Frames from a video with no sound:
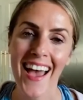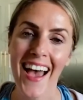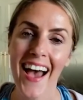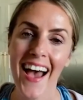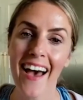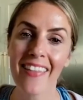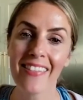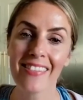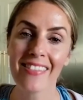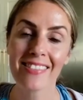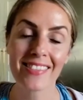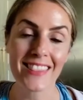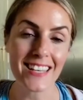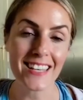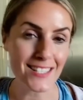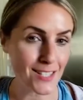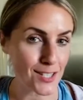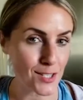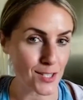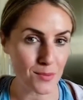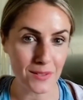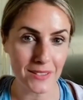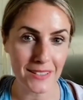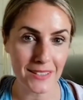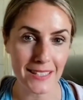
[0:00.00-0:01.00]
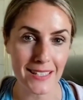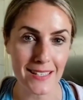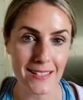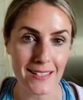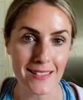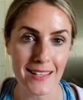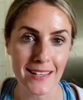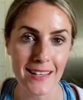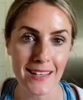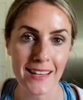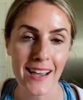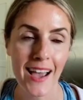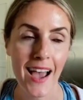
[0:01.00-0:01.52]
And this is really
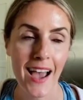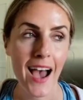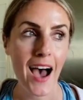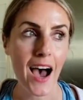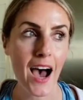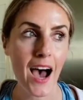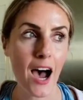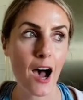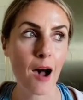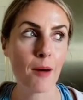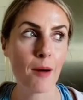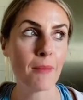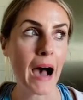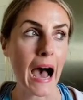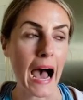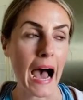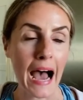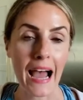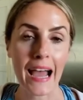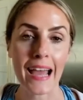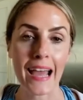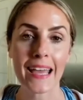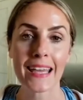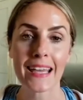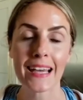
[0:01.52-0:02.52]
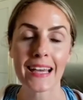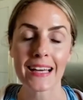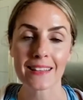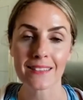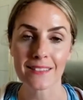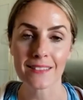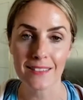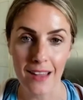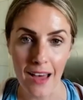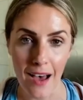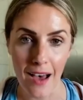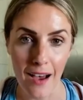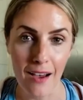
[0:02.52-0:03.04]
easy. I
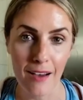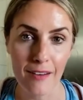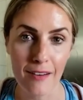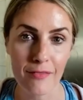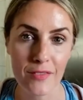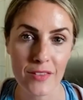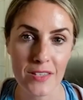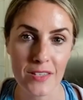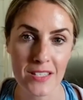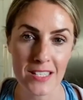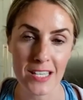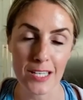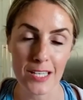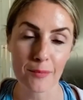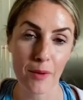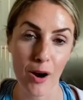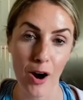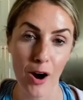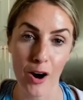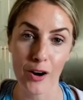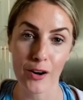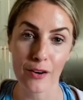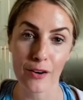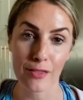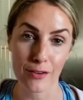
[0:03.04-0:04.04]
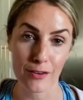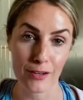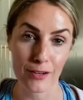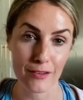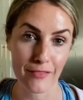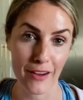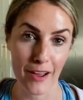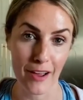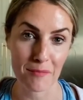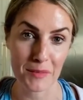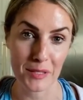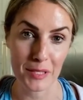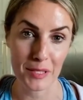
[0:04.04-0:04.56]
love the Sigma Art
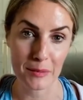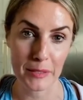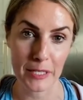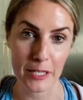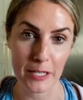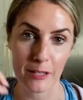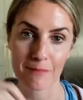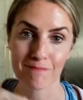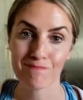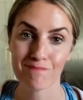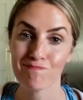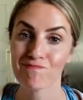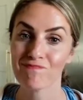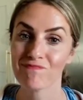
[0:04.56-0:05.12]
35mm.